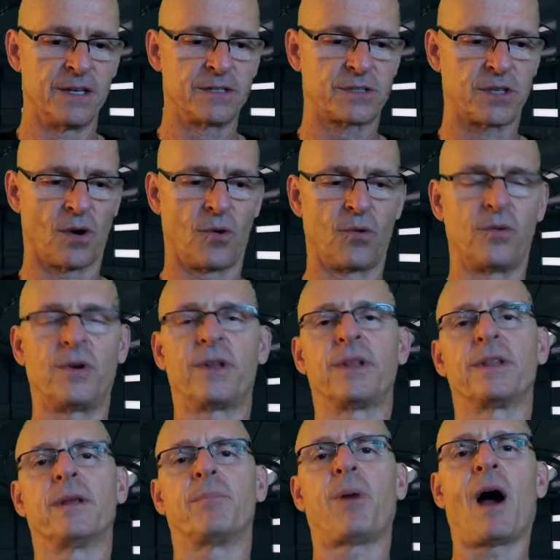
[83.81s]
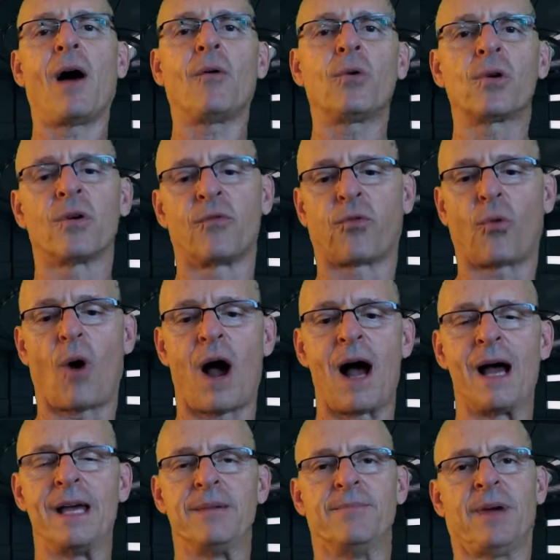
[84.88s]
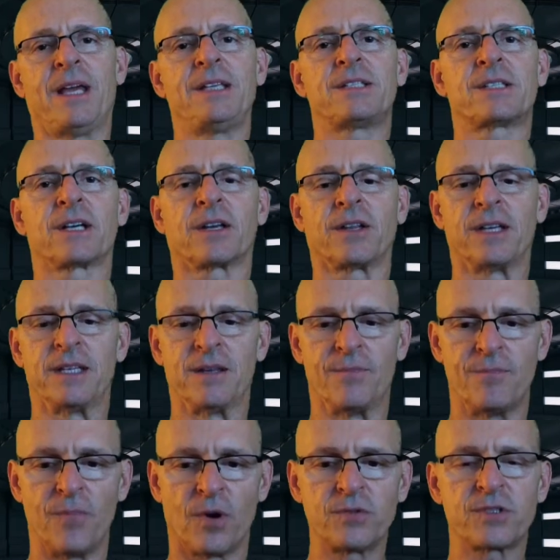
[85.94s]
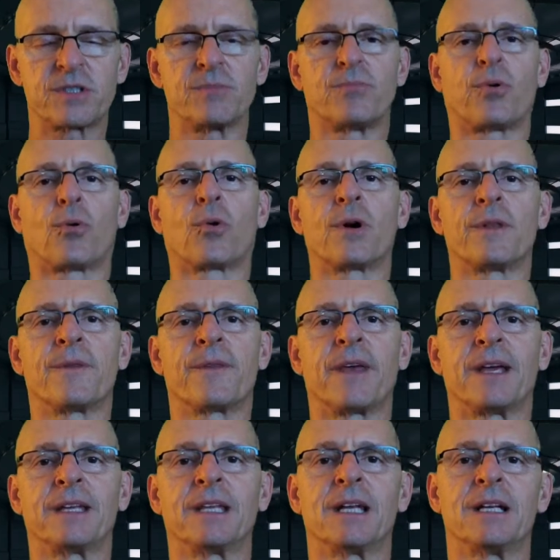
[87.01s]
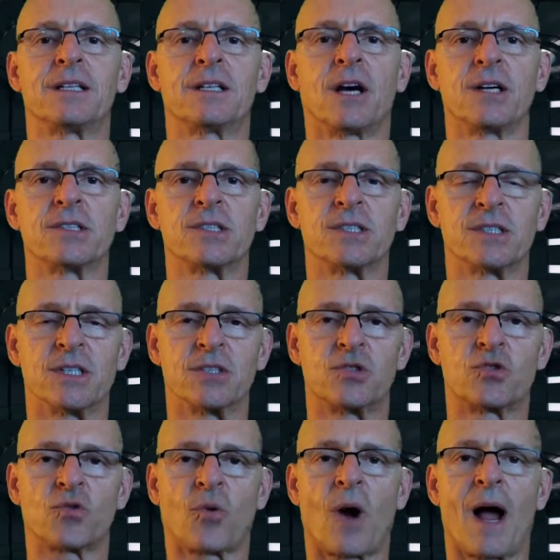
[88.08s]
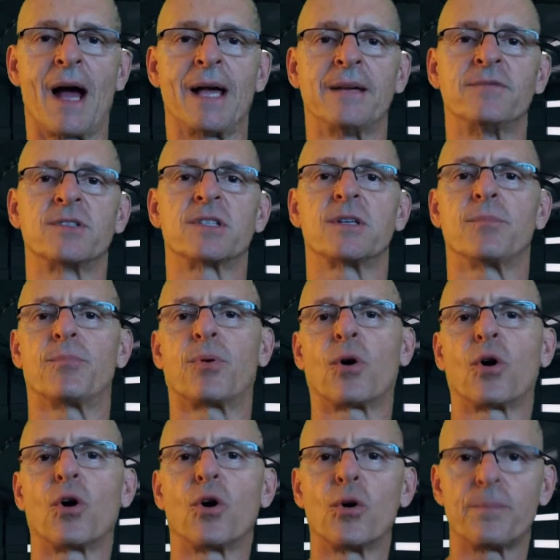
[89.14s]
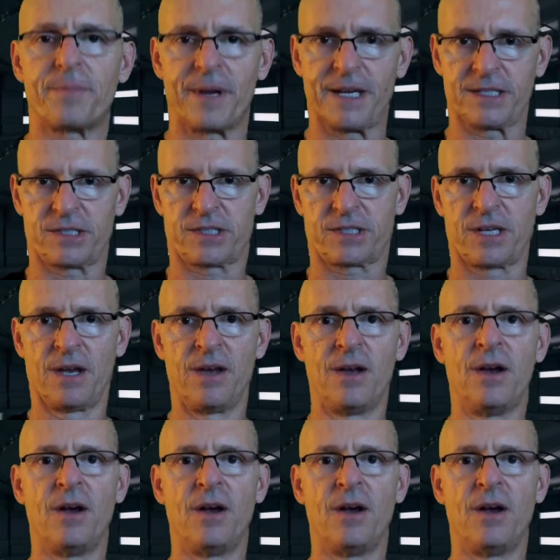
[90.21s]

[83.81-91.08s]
So, the power of why, basically, the most important thing that it does is it drives the purpose